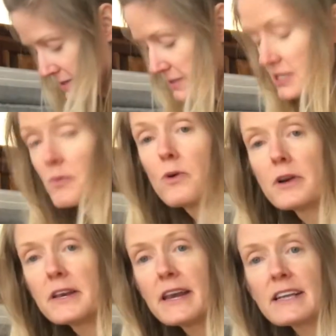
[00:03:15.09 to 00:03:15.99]

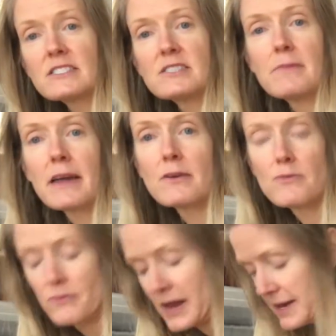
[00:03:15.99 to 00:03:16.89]
supported next to my
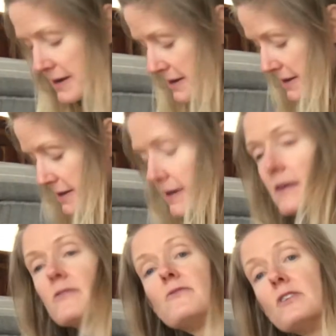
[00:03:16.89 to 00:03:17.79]
right
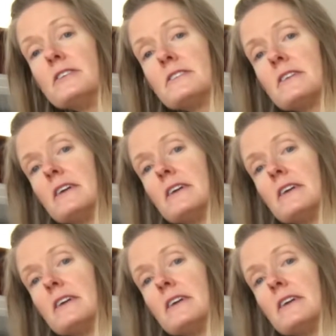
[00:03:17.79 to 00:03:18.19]
foot,